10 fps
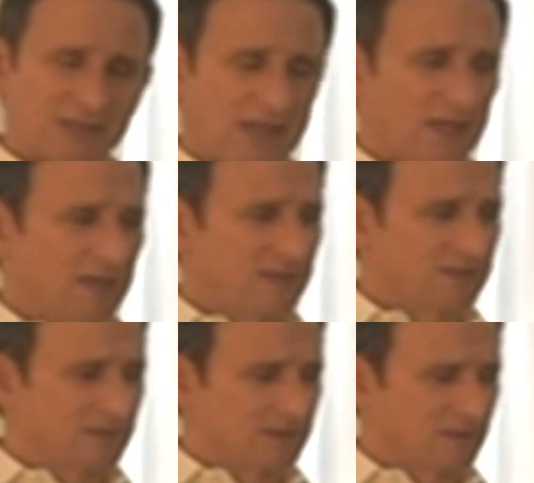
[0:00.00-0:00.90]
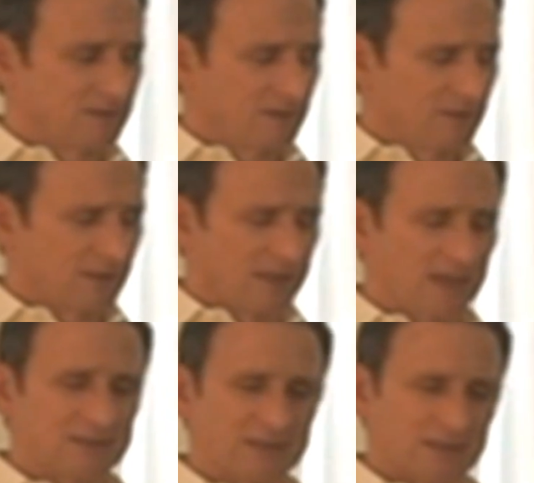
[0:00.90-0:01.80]
understand
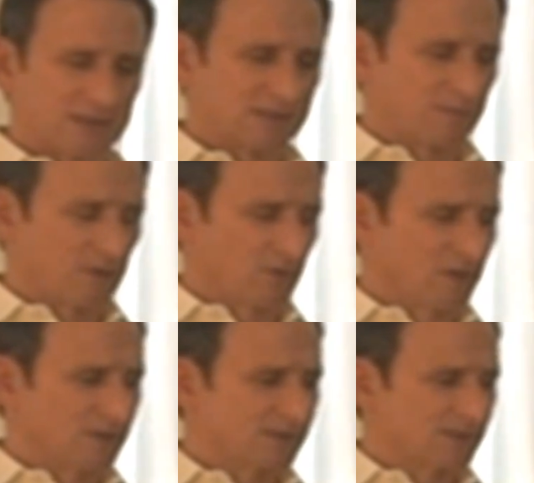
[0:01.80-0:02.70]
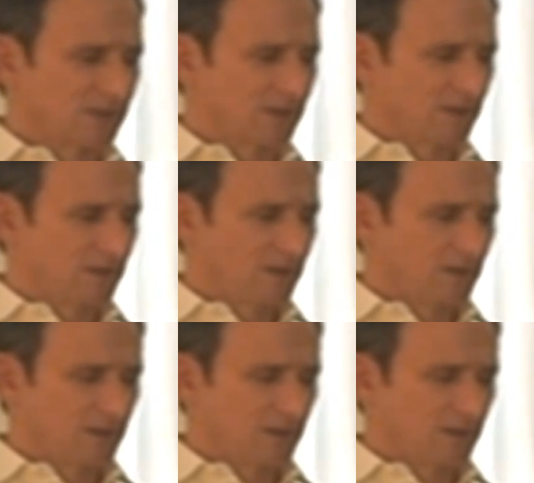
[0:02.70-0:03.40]
and get and experience